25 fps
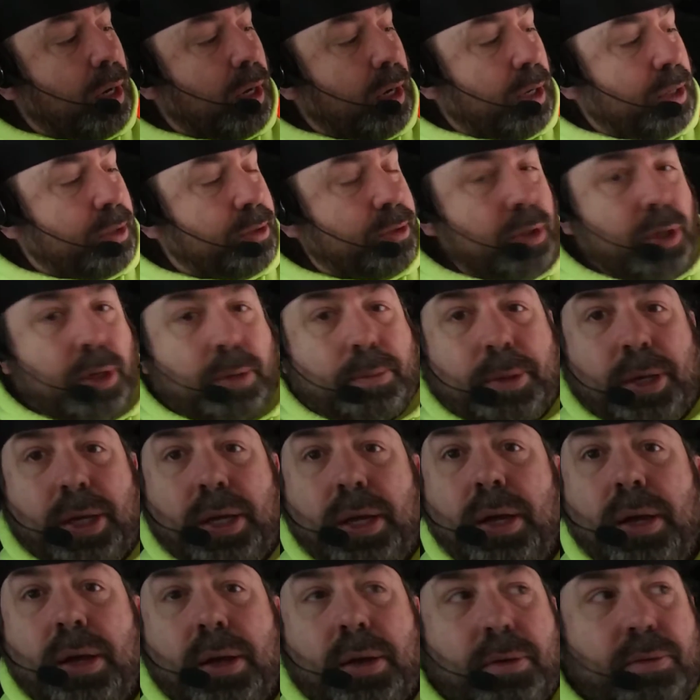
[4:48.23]
is going to be
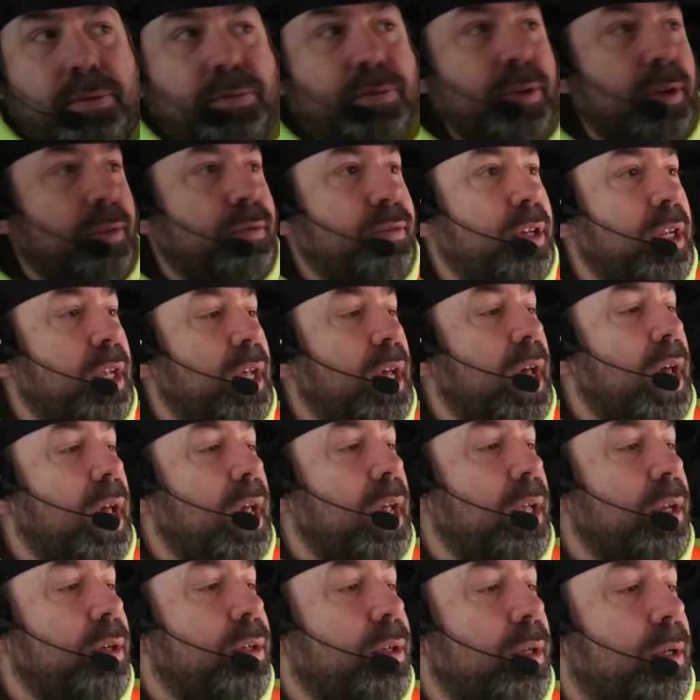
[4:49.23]

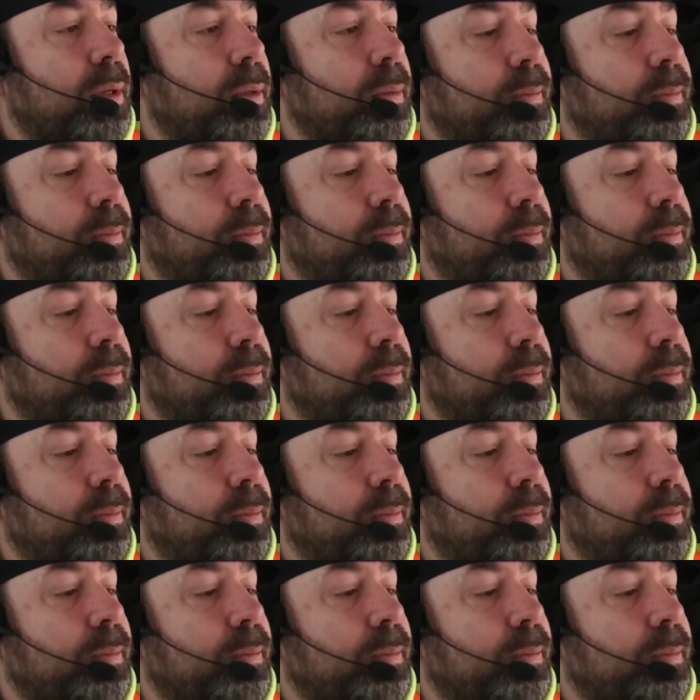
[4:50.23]
58.